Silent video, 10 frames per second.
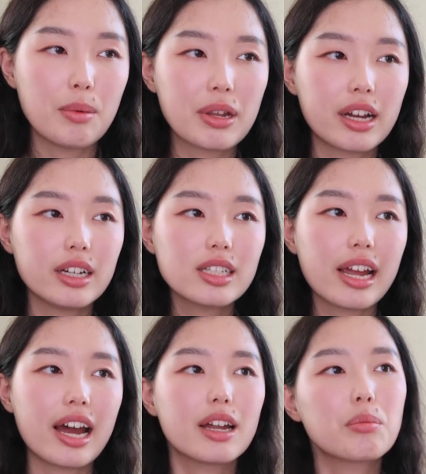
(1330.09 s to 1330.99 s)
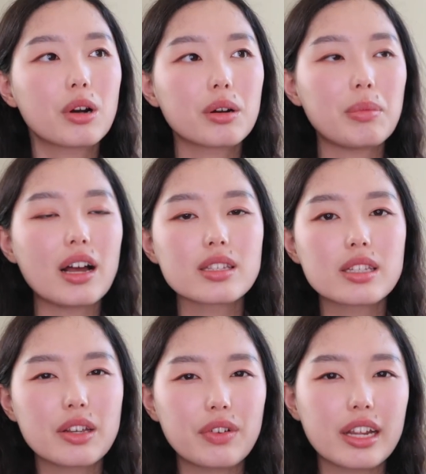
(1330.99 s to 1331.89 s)
And because I had more
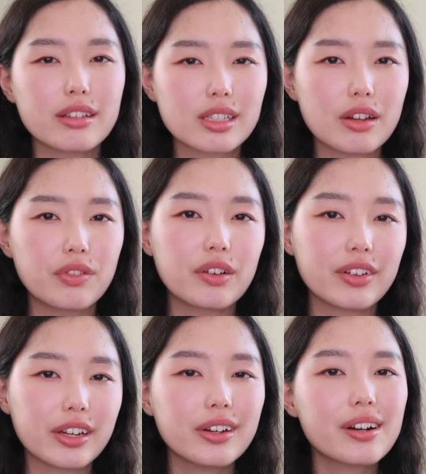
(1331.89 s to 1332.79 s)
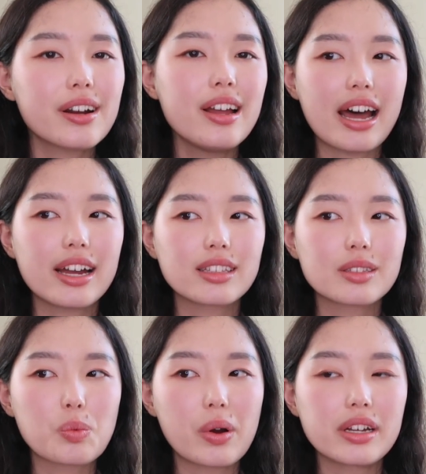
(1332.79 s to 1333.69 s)
positivity and self-love in here,
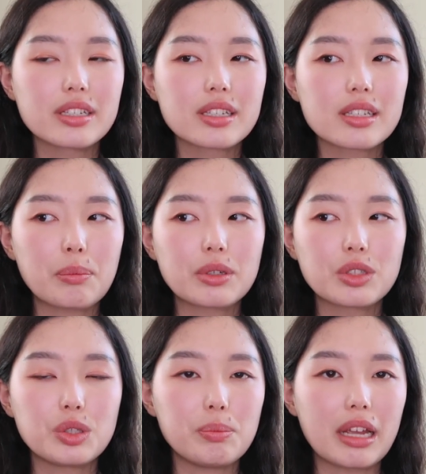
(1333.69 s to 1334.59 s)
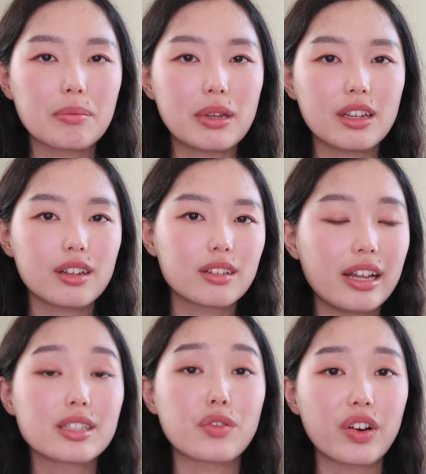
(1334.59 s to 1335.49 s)
that was able to make me
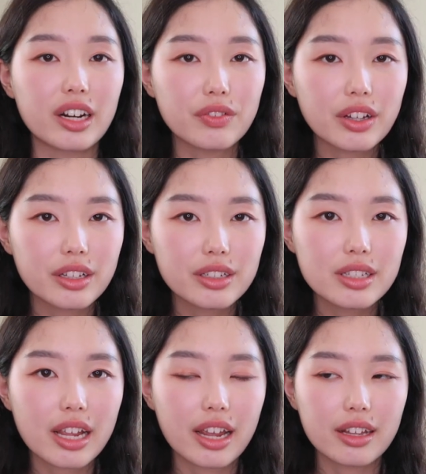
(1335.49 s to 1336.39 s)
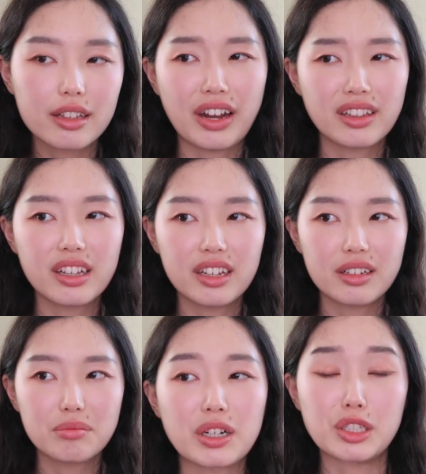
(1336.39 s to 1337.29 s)
less afraid of others and
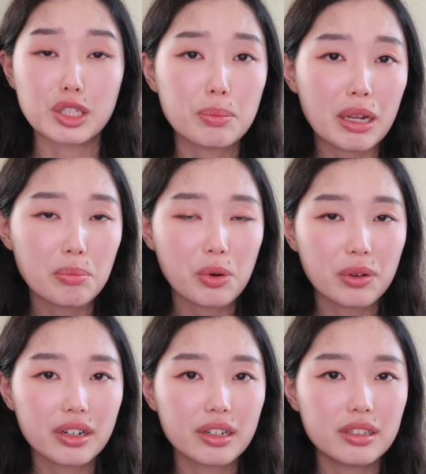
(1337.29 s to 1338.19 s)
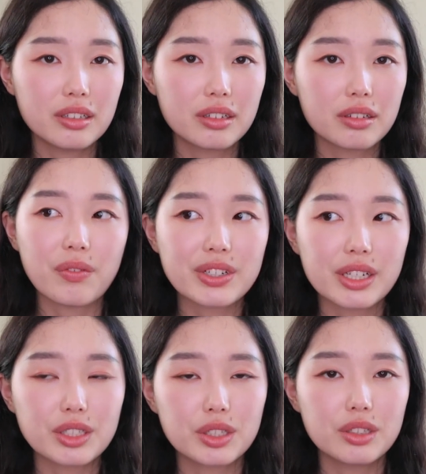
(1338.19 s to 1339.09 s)
finally participate more in
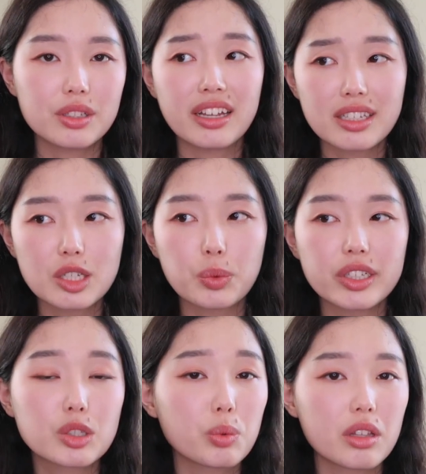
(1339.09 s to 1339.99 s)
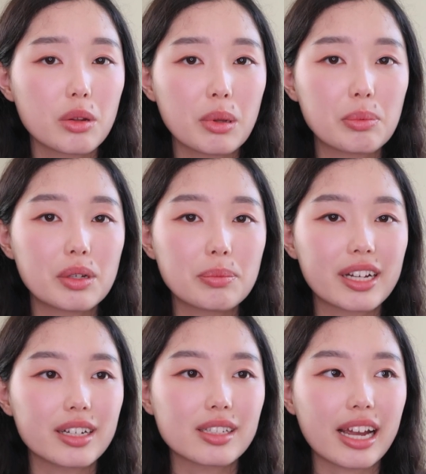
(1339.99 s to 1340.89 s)
conversations and situations with new people,
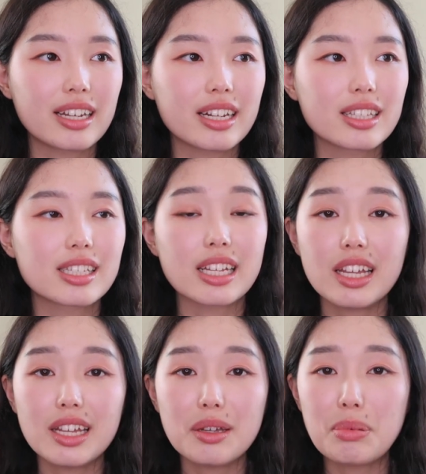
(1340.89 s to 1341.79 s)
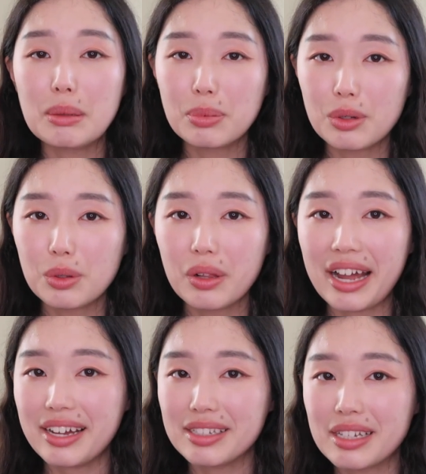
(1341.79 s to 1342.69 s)
because I didn't see people
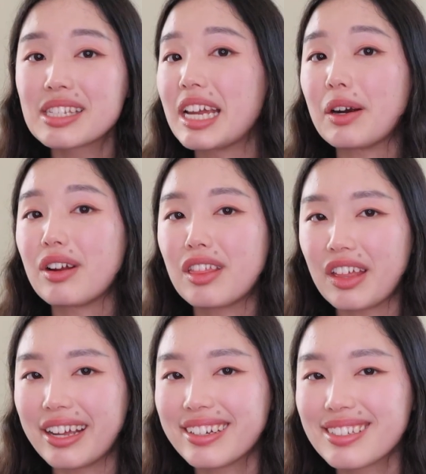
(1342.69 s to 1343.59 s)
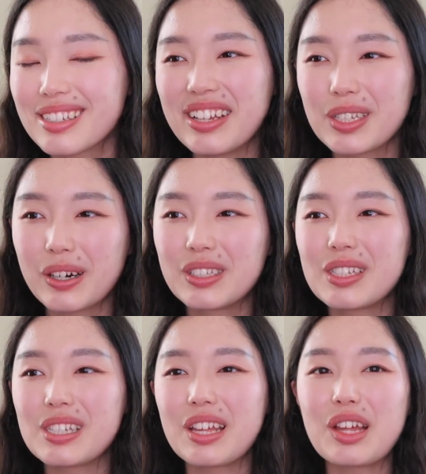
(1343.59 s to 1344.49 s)
as scary things. I started to
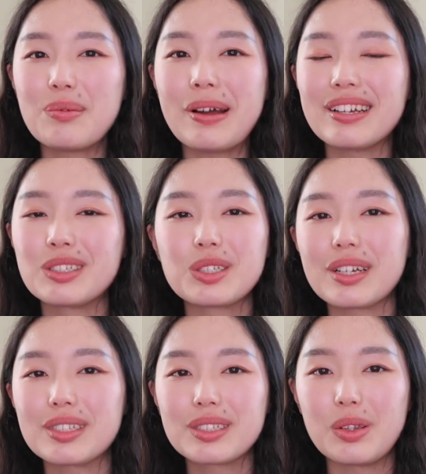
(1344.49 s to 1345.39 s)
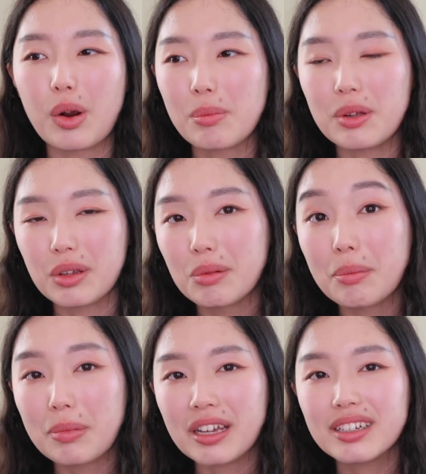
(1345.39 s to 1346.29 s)
see them as just normal
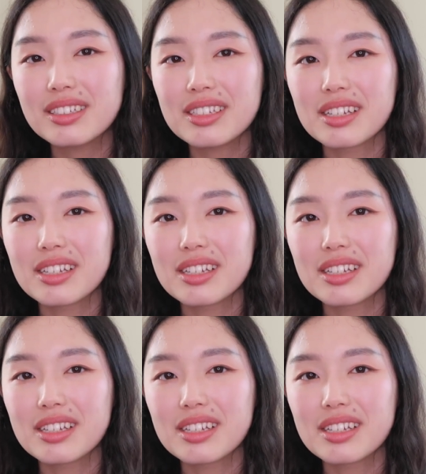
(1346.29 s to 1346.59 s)
human beings.